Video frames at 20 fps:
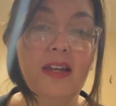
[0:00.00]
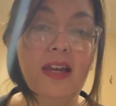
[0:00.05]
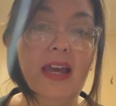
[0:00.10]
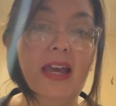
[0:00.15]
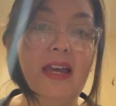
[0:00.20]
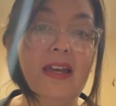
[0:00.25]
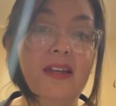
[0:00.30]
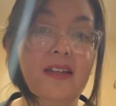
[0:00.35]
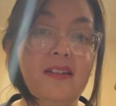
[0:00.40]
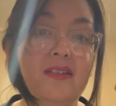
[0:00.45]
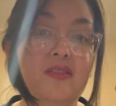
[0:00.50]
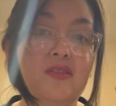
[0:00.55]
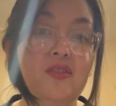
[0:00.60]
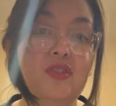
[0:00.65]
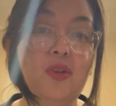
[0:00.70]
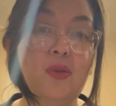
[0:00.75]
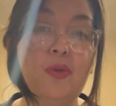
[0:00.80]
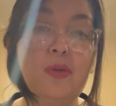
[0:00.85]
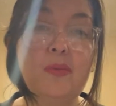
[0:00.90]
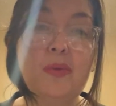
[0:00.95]
And
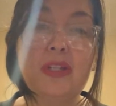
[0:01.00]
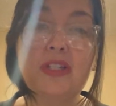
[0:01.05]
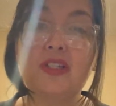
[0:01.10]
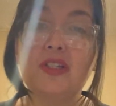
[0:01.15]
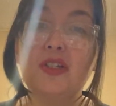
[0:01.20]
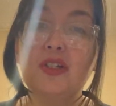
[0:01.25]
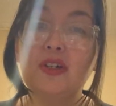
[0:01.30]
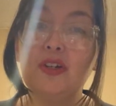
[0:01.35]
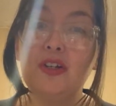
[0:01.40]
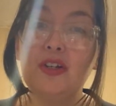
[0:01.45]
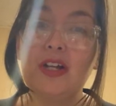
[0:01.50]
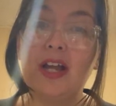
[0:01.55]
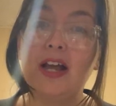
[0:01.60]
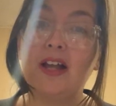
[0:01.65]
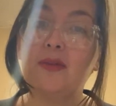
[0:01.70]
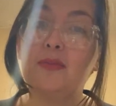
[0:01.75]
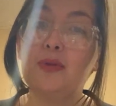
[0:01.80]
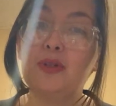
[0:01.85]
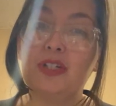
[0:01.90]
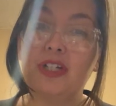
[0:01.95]
so we must learn how
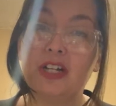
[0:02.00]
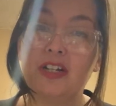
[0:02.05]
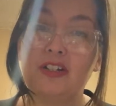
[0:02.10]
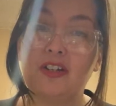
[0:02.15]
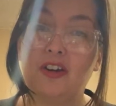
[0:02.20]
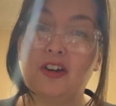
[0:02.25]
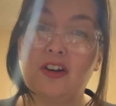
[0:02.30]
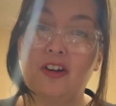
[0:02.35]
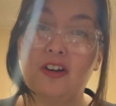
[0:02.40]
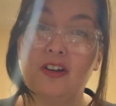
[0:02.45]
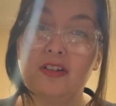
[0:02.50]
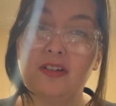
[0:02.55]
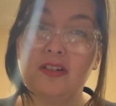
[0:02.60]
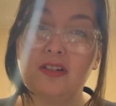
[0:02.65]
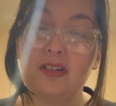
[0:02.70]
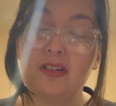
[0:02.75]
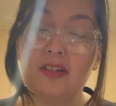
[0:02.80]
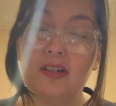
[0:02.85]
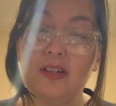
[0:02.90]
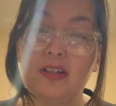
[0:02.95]
to protect our
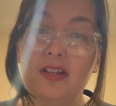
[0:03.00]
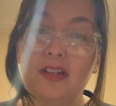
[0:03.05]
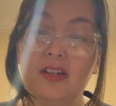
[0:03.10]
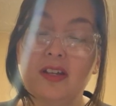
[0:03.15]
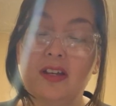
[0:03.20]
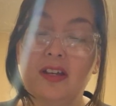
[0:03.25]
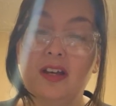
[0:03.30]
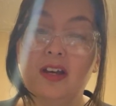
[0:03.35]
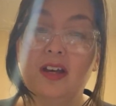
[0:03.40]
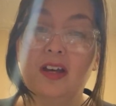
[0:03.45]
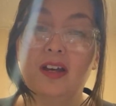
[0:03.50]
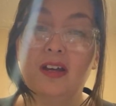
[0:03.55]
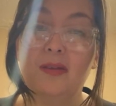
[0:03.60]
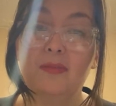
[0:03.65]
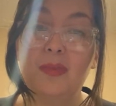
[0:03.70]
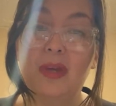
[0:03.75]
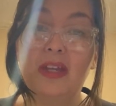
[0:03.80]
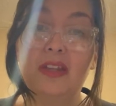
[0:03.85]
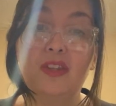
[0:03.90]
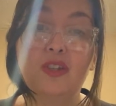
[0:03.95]
heart
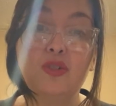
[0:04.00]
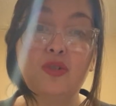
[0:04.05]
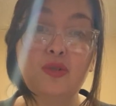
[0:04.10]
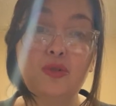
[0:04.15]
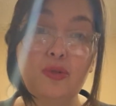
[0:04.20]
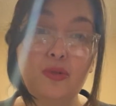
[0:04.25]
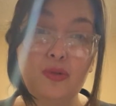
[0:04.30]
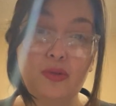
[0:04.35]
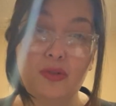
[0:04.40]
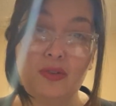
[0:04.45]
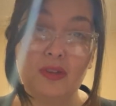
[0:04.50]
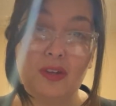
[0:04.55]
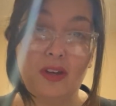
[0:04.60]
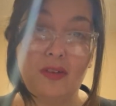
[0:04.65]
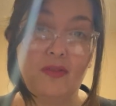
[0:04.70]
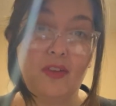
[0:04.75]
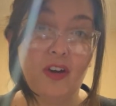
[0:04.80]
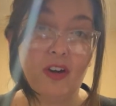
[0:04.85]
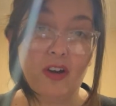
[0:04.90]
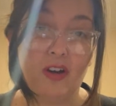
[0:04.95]
and the truth
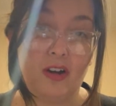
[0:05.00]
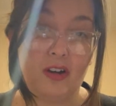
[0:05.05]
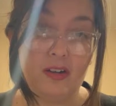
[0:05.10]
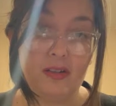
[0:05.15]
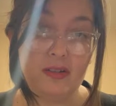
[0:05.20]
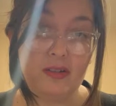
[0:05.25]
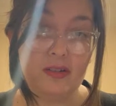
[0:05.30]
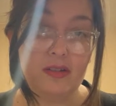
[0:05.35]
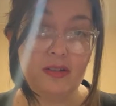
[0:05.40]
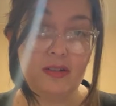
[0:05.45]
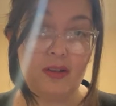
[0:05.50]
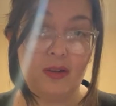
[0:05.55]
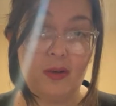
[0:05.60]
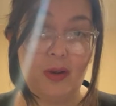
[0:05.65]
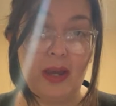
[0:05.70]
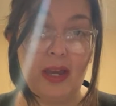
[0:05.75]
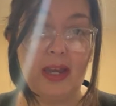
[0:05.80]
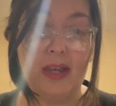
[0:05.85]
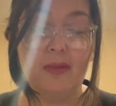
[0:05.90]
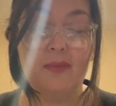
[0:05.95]
of our heart,
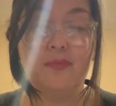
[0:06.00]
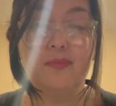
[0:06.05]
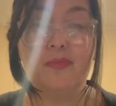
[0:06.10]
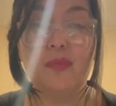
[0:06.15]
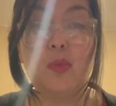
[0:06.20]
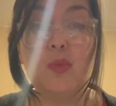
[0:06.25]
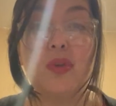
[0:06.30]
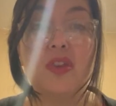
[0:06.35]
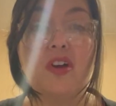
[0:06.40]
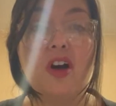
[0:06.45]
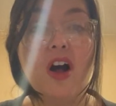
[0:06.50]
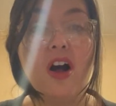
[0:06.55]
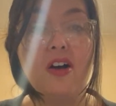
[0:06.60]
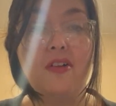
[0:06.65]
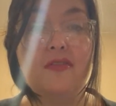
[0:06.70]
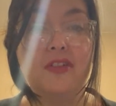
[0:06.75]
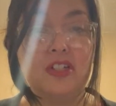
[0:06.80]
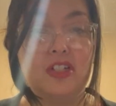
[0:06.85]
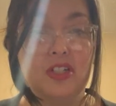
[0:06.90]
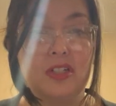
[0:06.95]
okay? With all
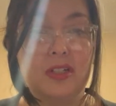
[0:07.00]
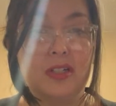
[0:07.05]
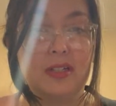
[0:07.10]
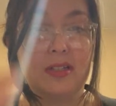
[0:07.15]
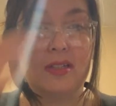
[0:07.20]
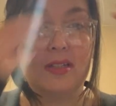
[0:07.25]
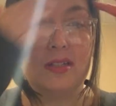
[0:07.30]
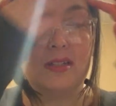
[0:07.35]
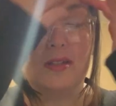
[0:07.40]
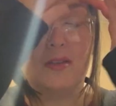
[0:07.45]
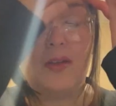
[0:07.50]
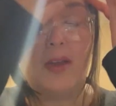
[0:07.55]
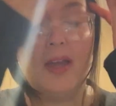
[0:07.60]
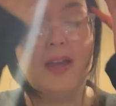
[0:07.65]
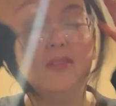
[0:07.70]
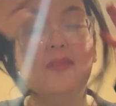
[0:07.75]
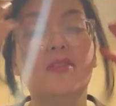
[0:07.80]
vigilance, okay?